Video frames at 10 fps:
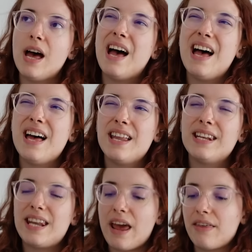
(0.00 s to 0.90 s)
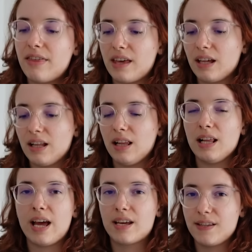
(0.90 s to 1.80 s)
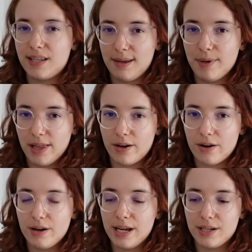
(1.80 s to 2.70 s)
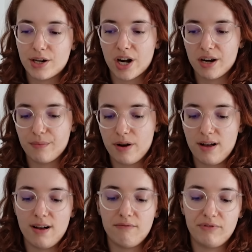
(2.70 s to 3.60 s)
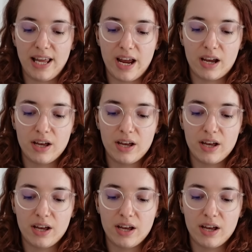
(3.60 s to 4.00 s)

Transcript: and they feel like similar in terms of like